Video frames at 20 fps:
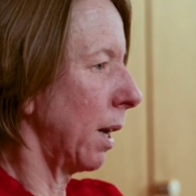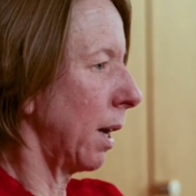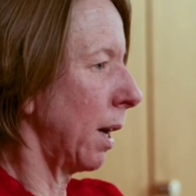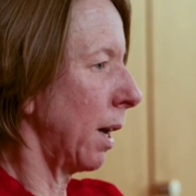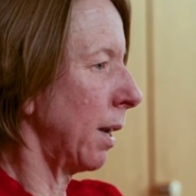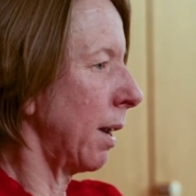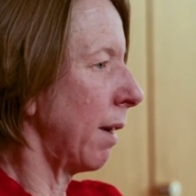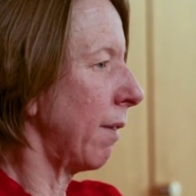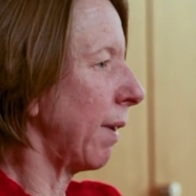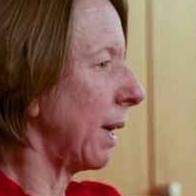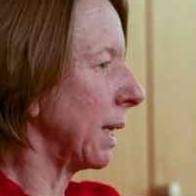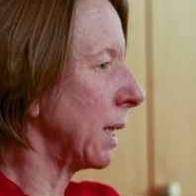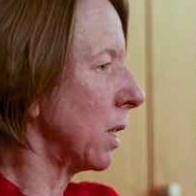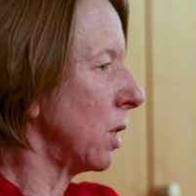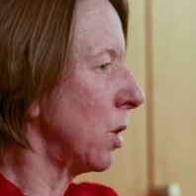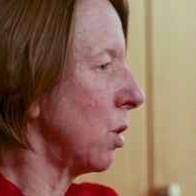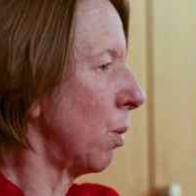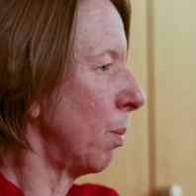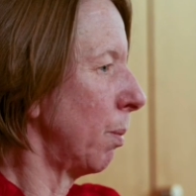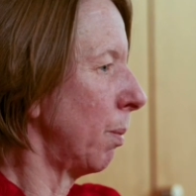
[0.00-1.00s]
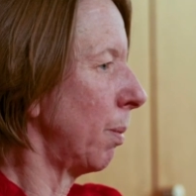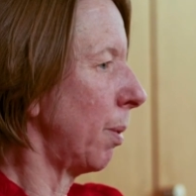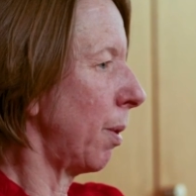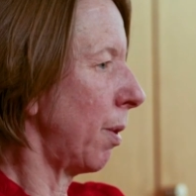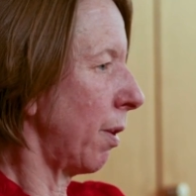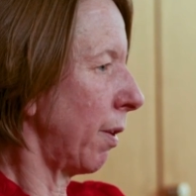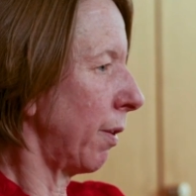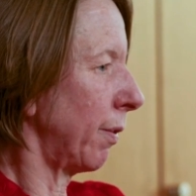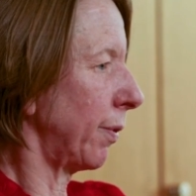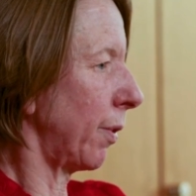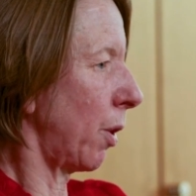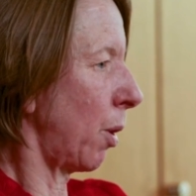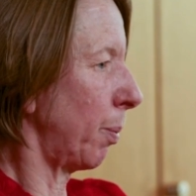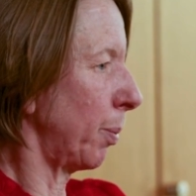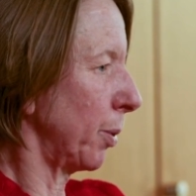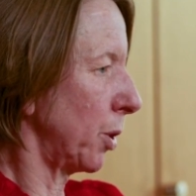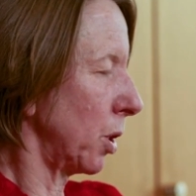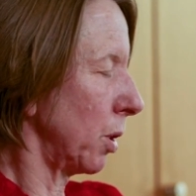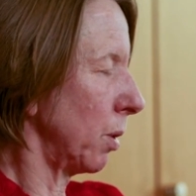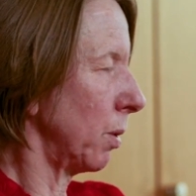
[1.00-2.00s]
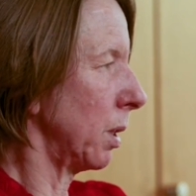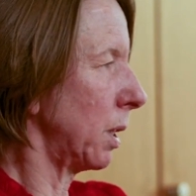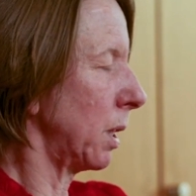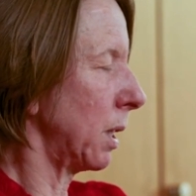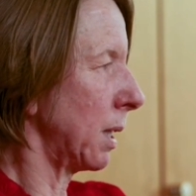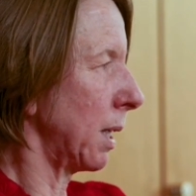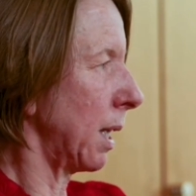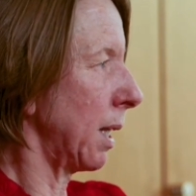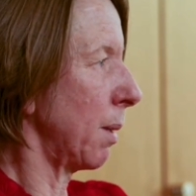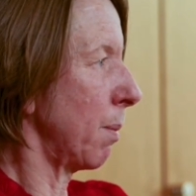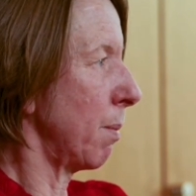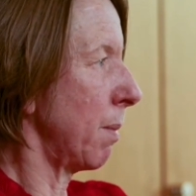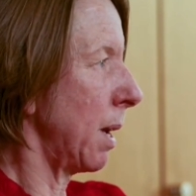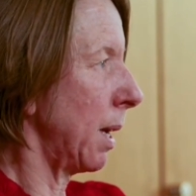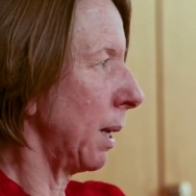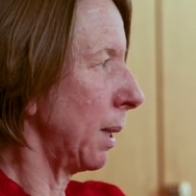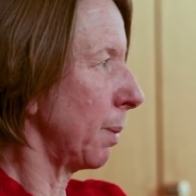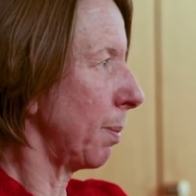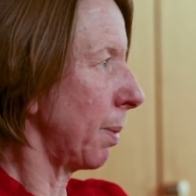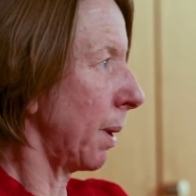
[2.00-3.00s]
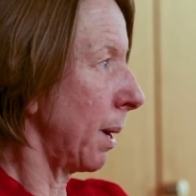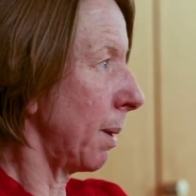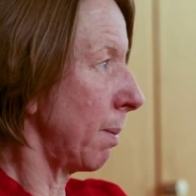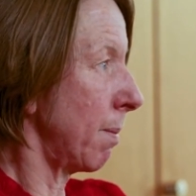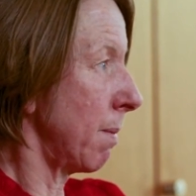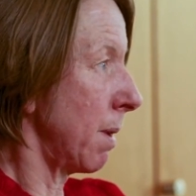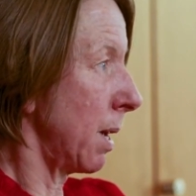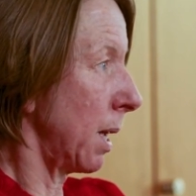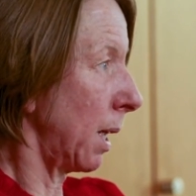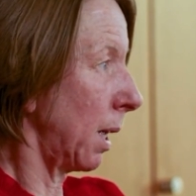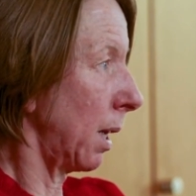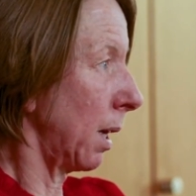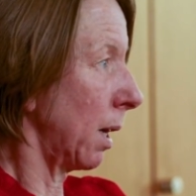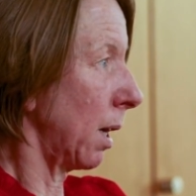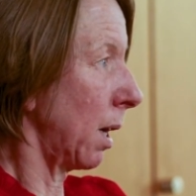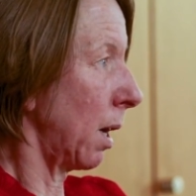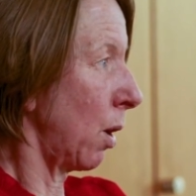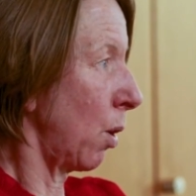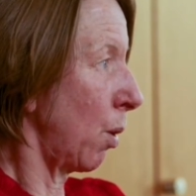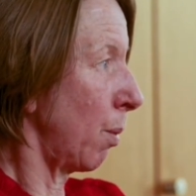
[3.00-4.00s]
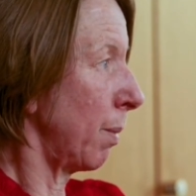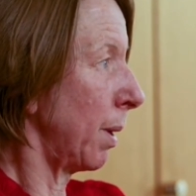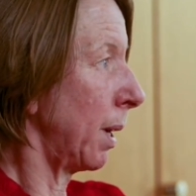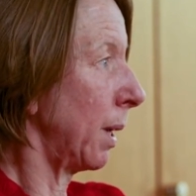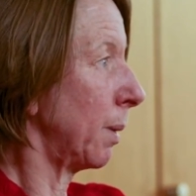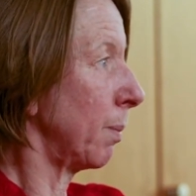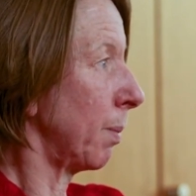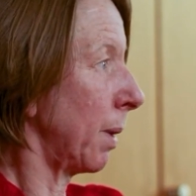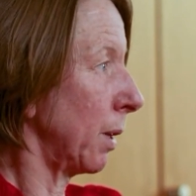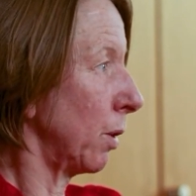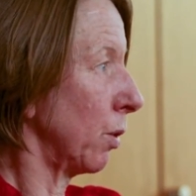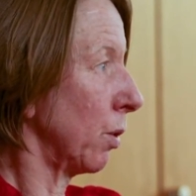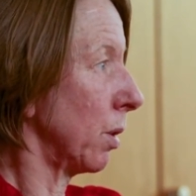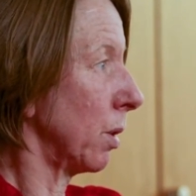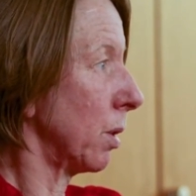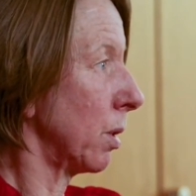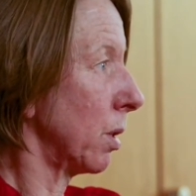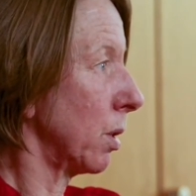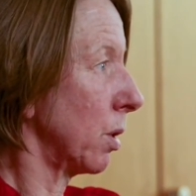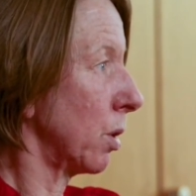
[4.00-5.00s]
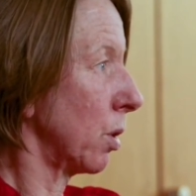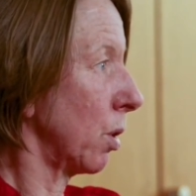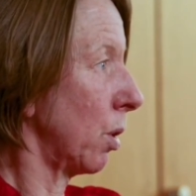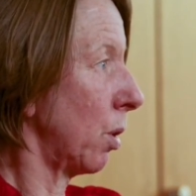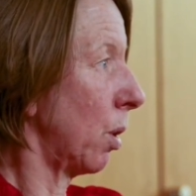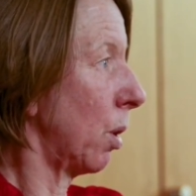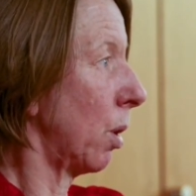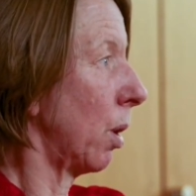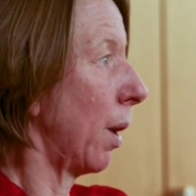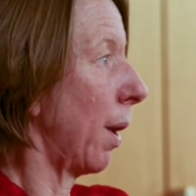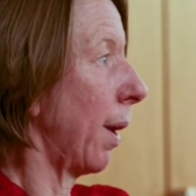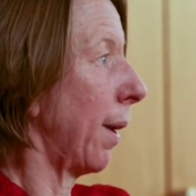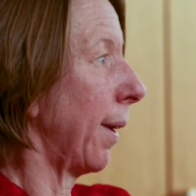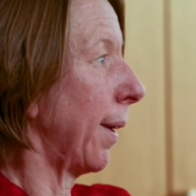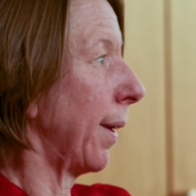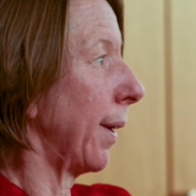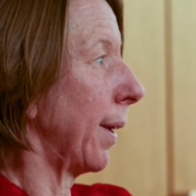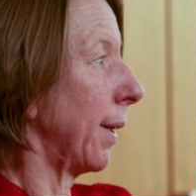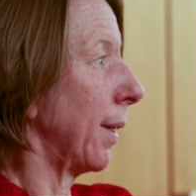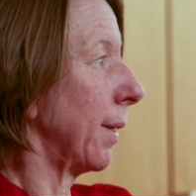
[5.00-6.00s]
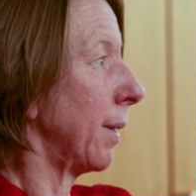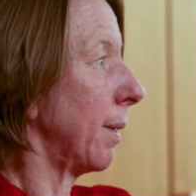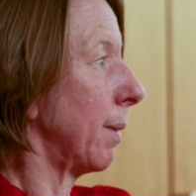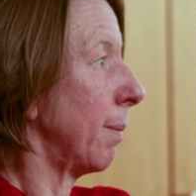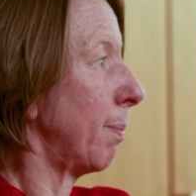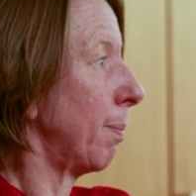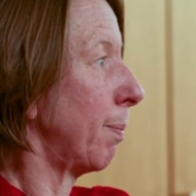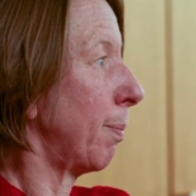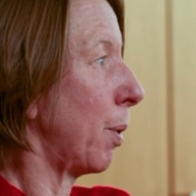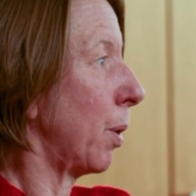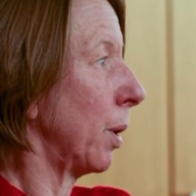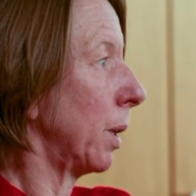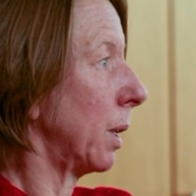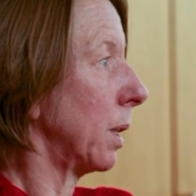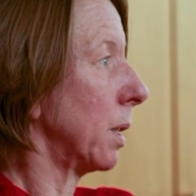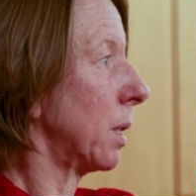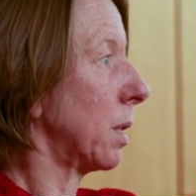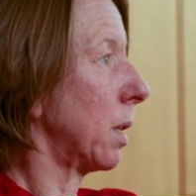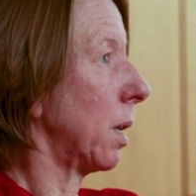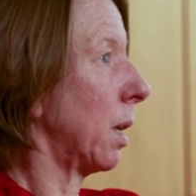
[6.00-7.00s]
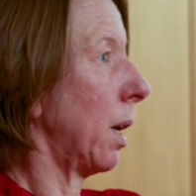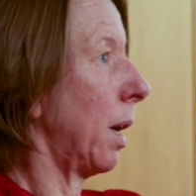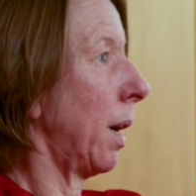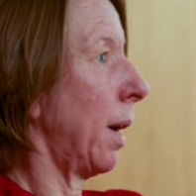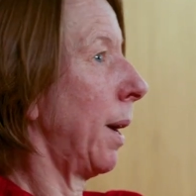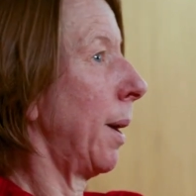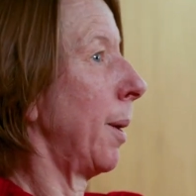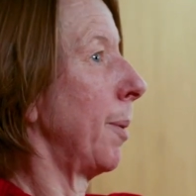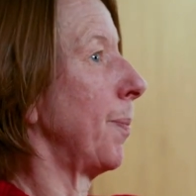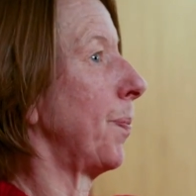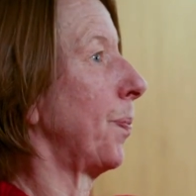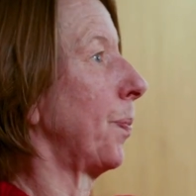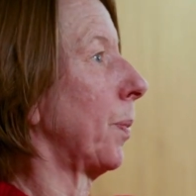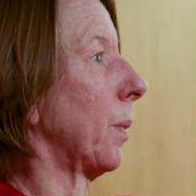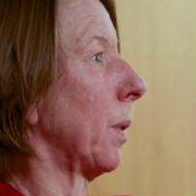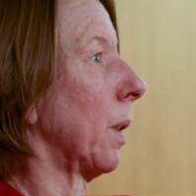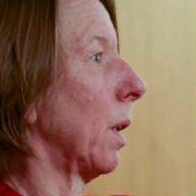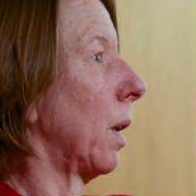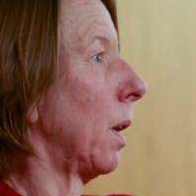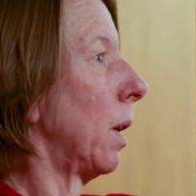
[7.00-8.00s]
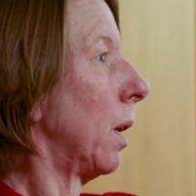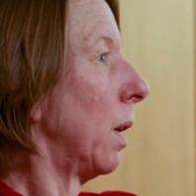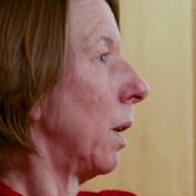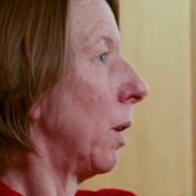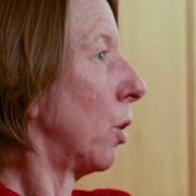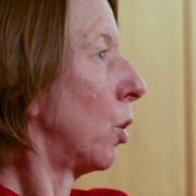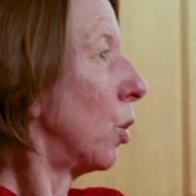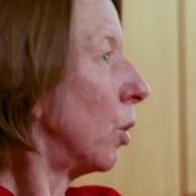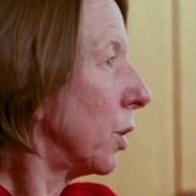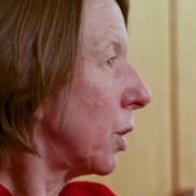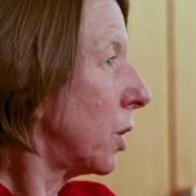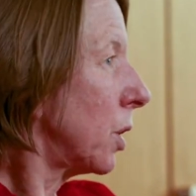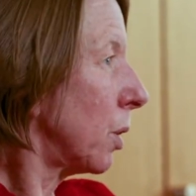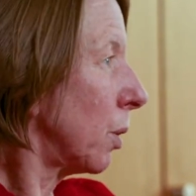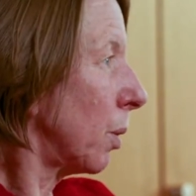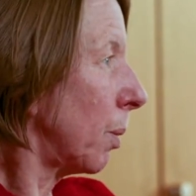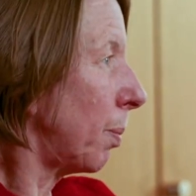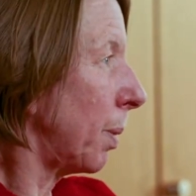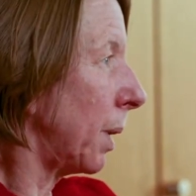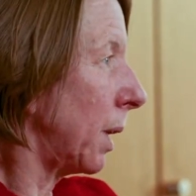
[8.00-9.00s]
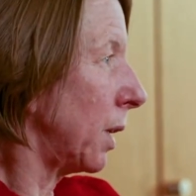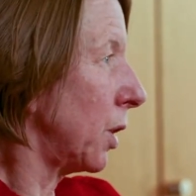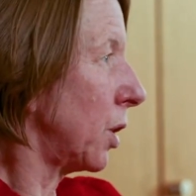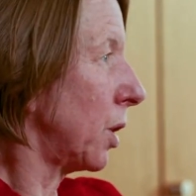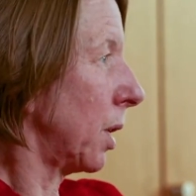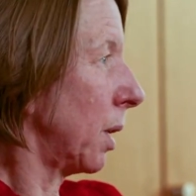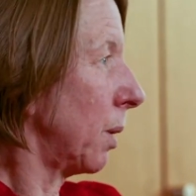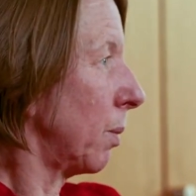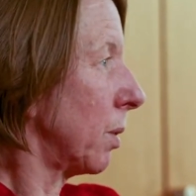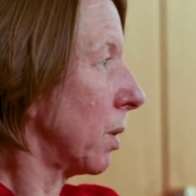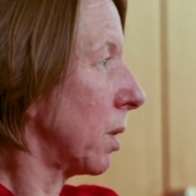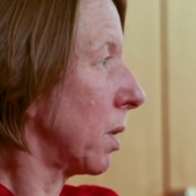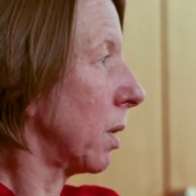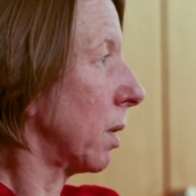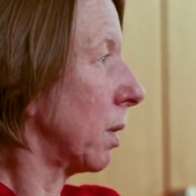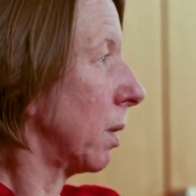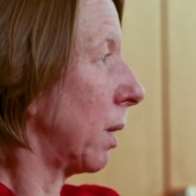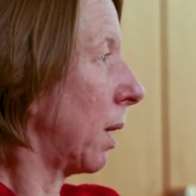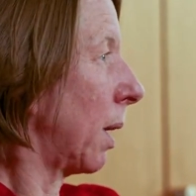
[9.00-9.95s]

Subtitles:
I've had a number of opportunities either made by me or made by others. So the point, and going to do a PhD was